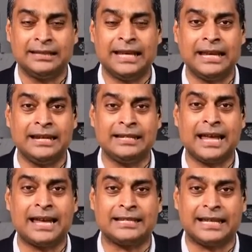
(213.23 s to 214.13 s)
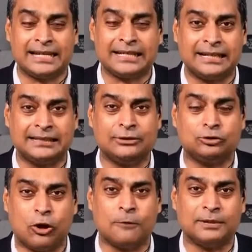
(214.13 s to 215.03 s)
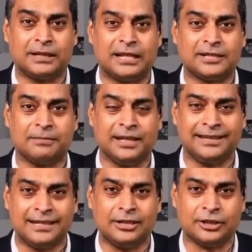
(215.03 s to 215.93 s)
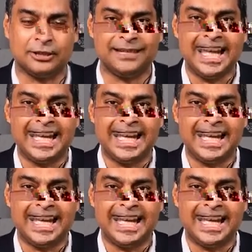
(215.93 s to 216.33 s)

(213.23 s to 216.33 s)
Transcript: India has arrested the top Kashmiri leadership.